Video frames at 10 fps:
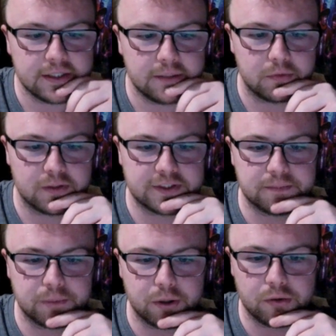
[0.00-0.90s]
Marissa
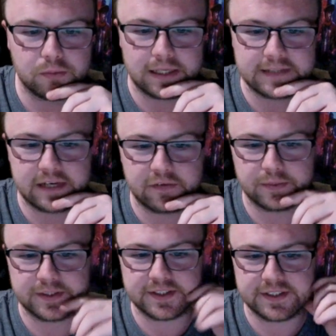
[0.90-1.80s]
Bode plays
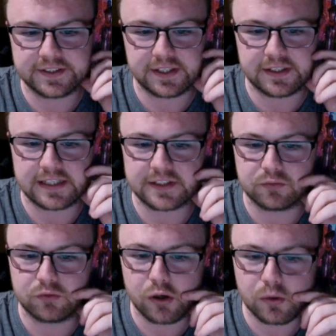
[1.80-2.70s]
Elphaba's sister, Nessa
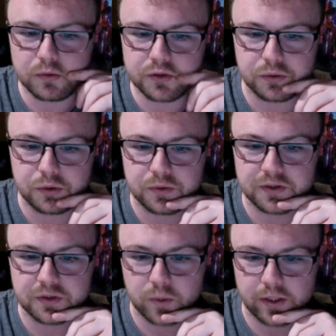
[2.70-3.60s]
Rose, who uses
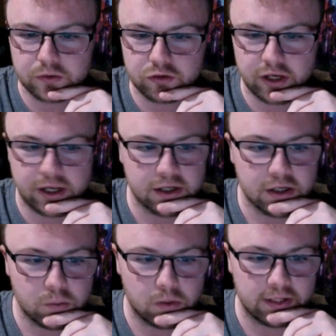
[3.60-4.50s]
a wheelchair,
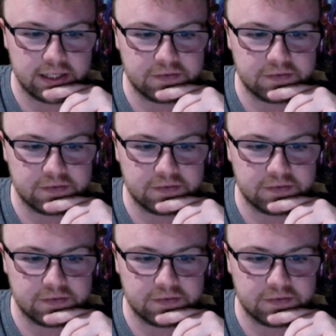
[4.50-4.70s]
while Ethan